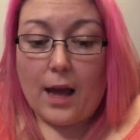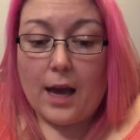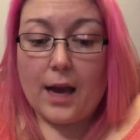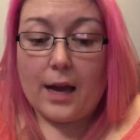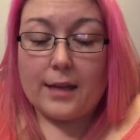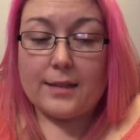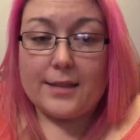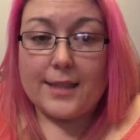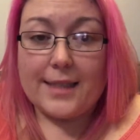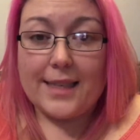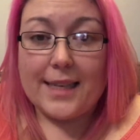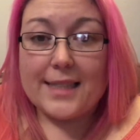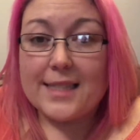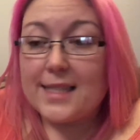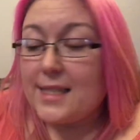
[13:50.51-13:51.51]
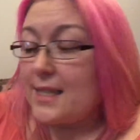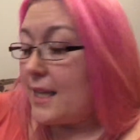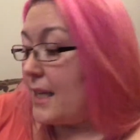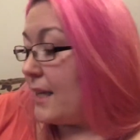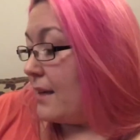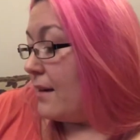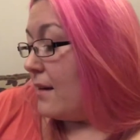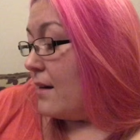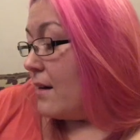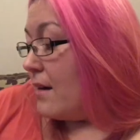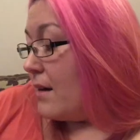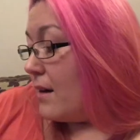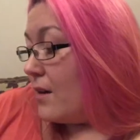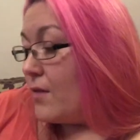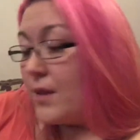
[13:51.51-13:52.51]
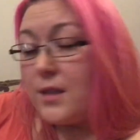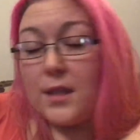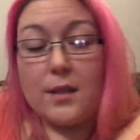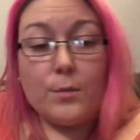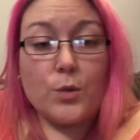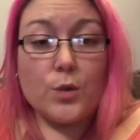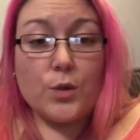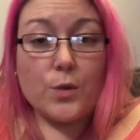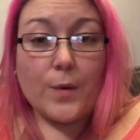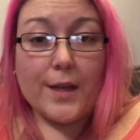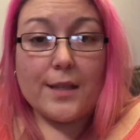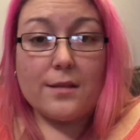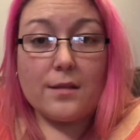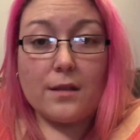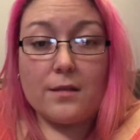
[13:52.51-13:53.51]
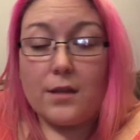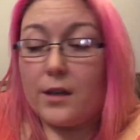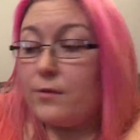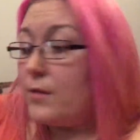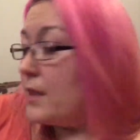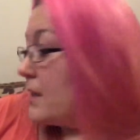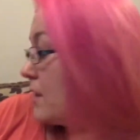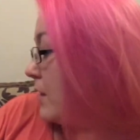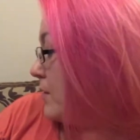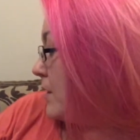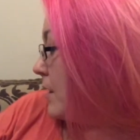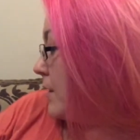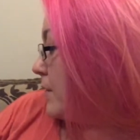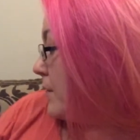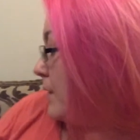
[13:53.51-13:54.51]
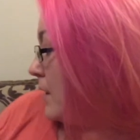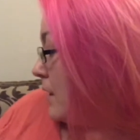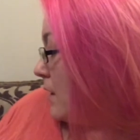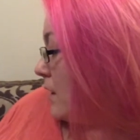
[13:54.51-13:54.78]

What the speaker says: and let's see if there's any more squares done. I really don't know.